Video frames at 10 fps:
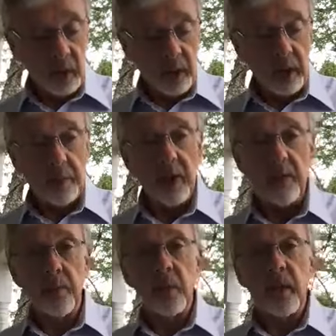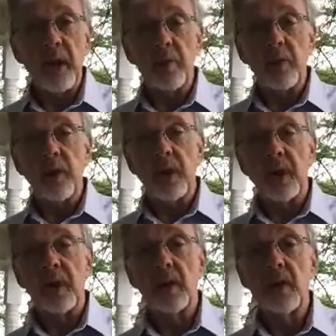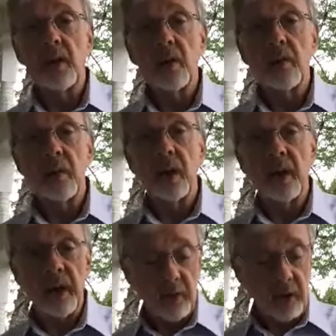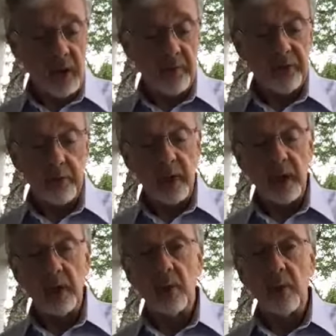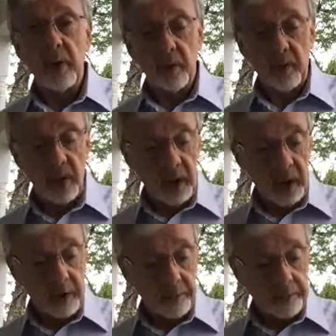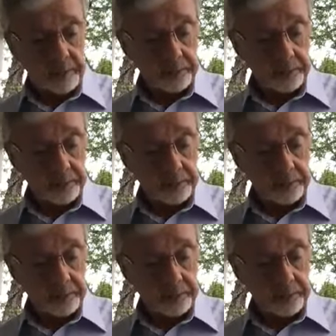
A lot of people claim to be, but they never have submitted to the will of God.